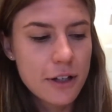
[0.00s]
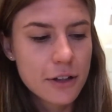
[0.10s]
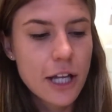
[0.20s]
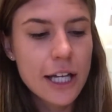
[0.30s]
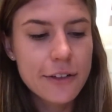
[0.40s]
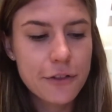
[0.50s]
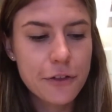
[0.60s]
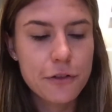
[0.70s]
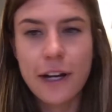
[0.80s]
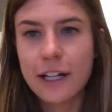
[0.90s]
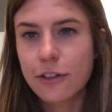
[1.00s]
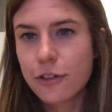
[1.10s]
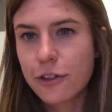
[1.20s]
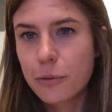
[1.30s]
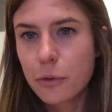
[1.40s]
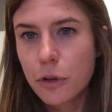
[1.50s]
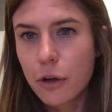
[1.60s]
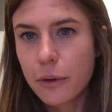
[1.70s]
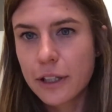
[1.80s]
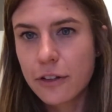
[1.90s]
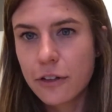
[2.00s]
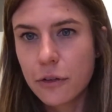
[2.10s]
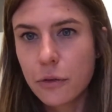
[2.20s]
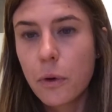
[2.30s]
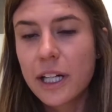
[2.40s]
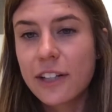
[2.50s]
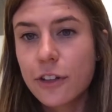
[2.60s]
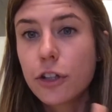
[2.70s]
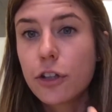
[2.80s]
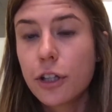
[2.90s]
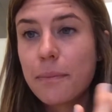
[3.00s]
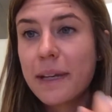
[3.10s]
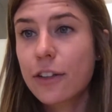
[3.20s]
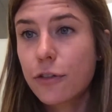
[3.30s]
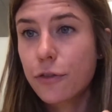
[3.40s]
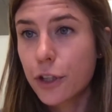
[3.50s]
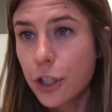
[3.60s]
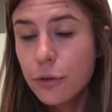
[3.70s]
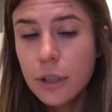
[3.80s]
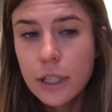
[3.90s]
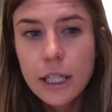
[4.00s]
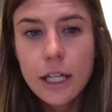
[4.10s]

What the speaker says: a lot of different factors that will go into what is a good mix for you.